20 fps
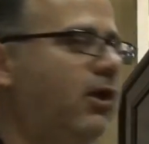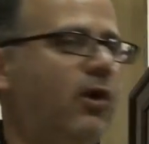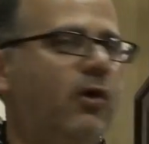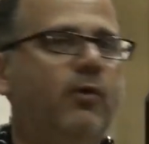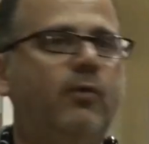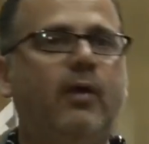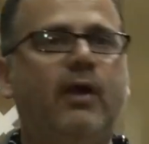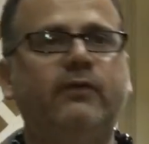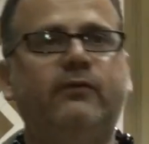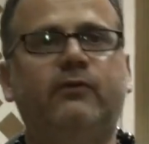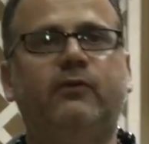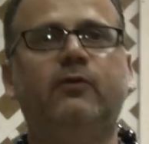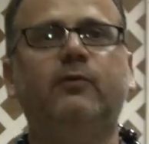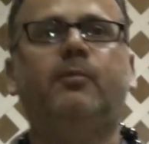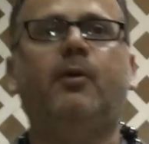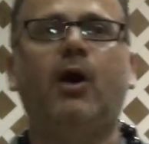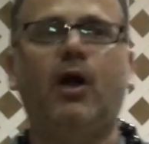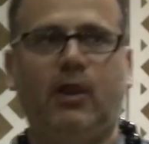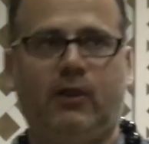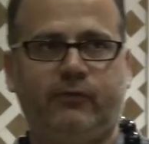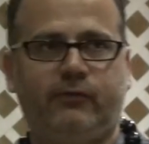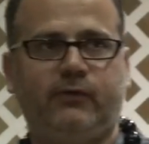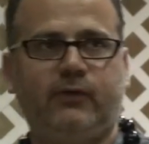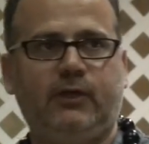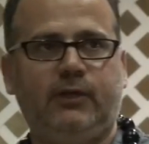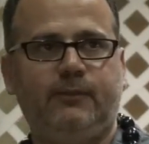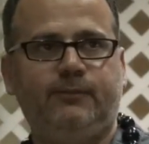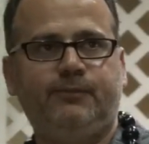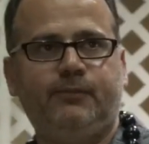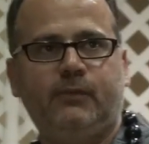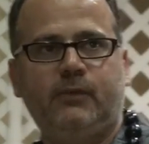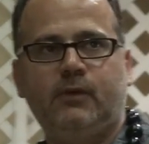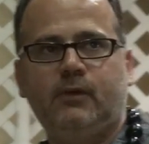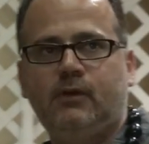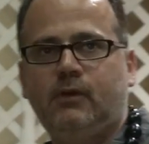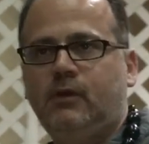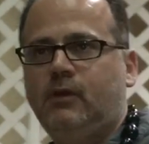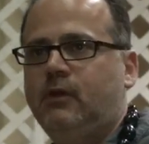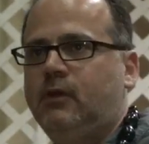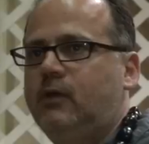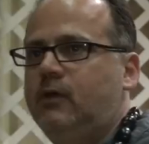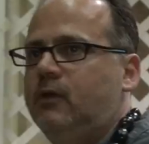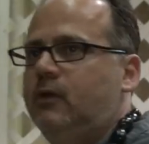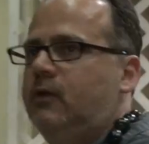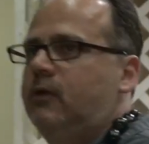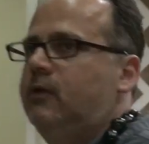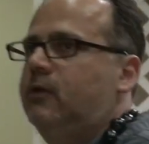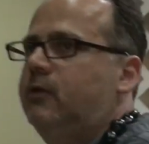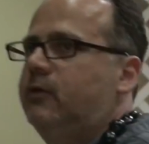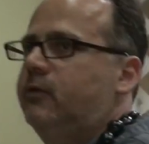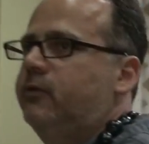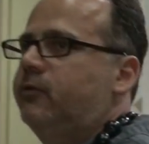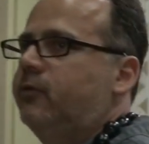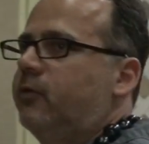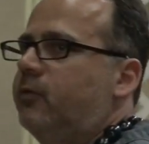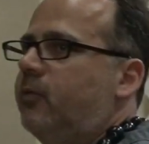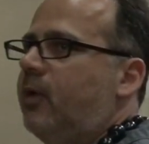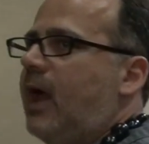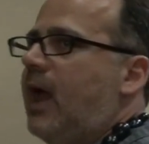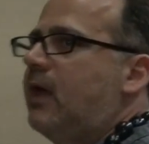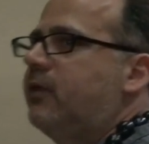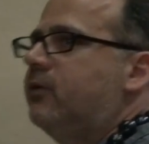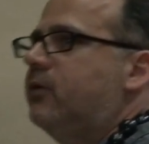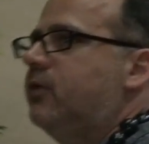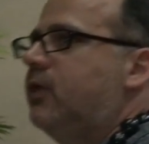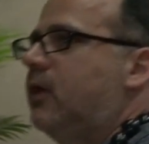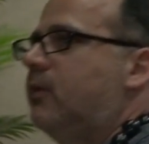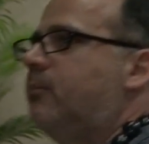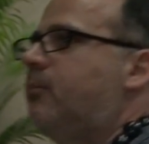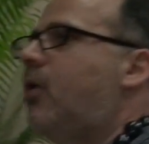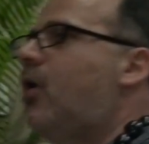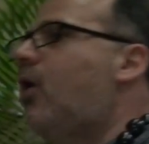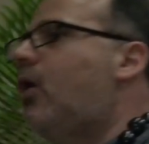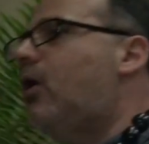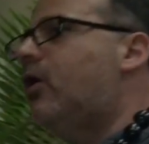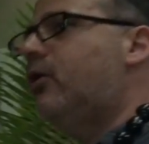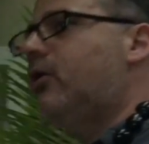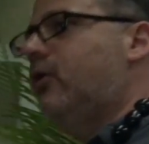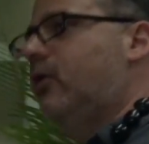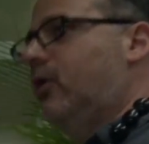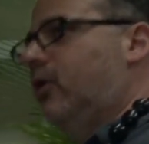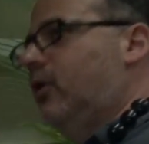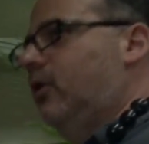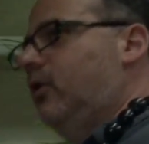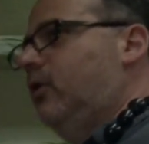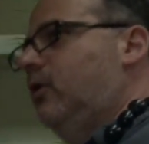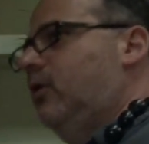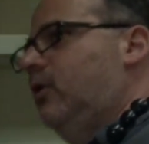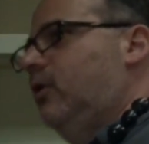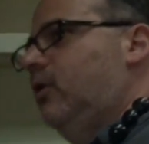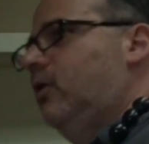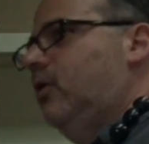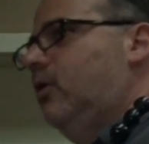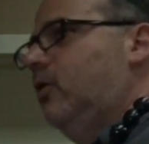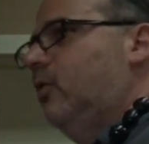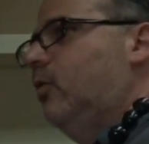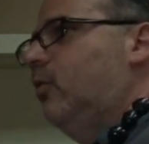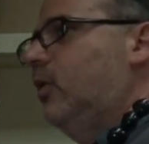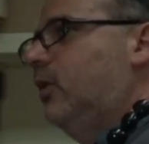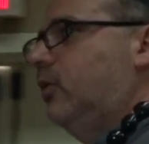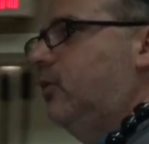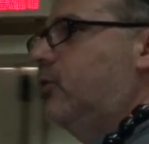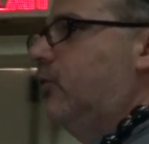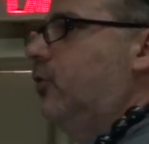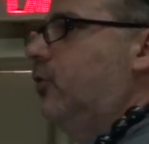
no rescue policy. So rather than partner with